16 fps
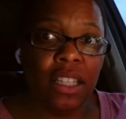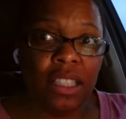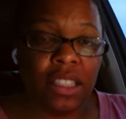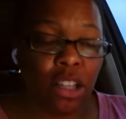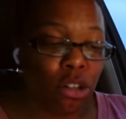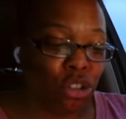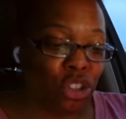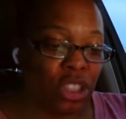
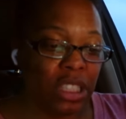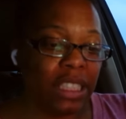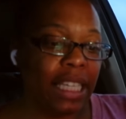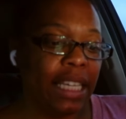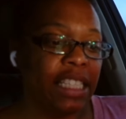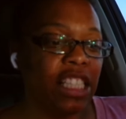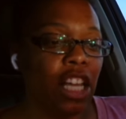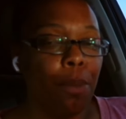so she
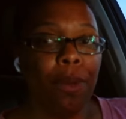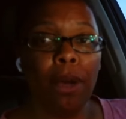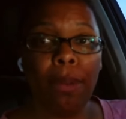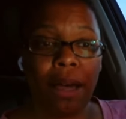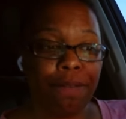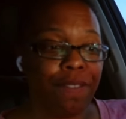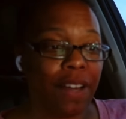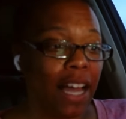said it's gonna be
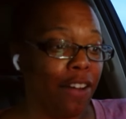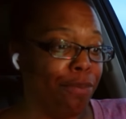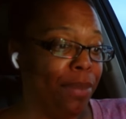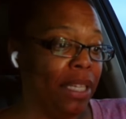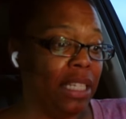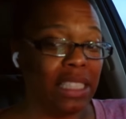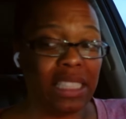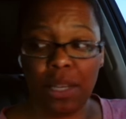about five
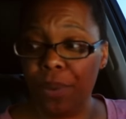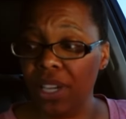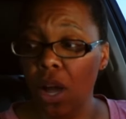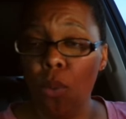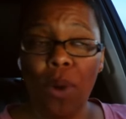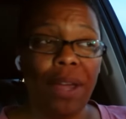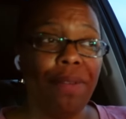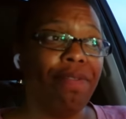minutes so we're
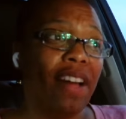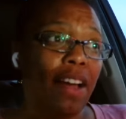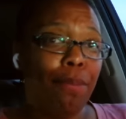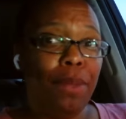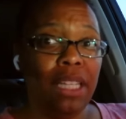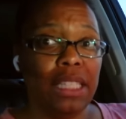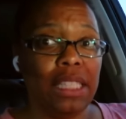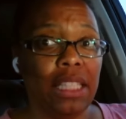gonna wait five
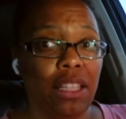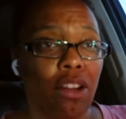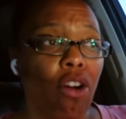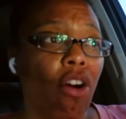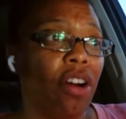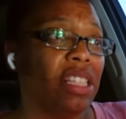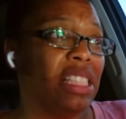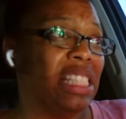minutes in the
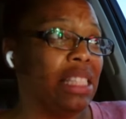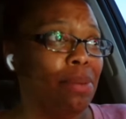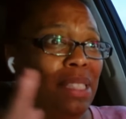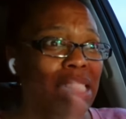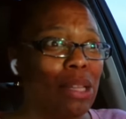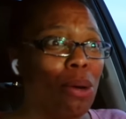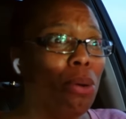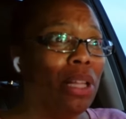car since we
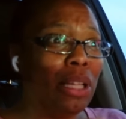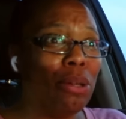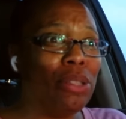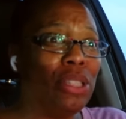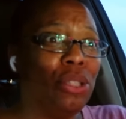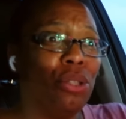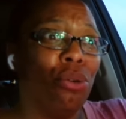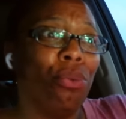so
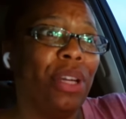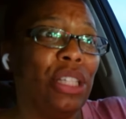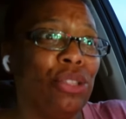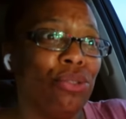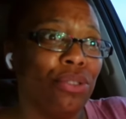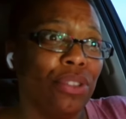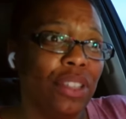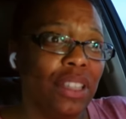close to the
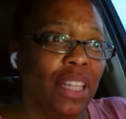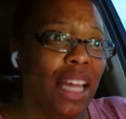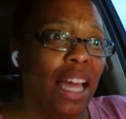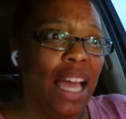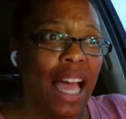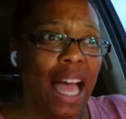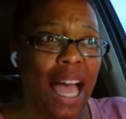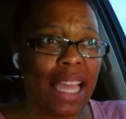restaurant
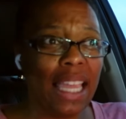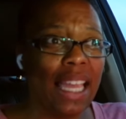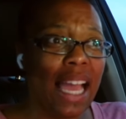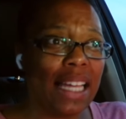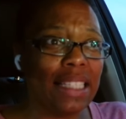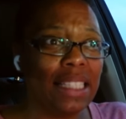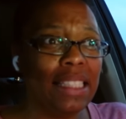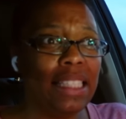i can
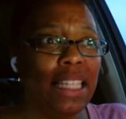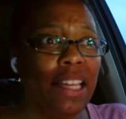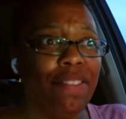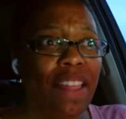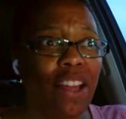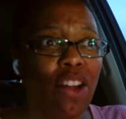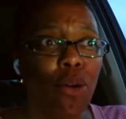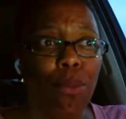kind of see if
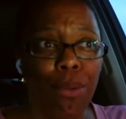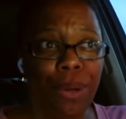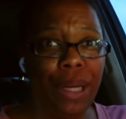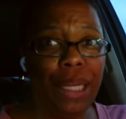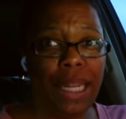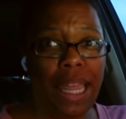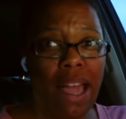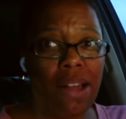they gonna bring
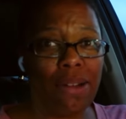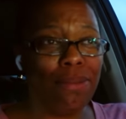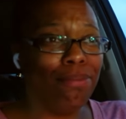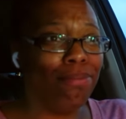it out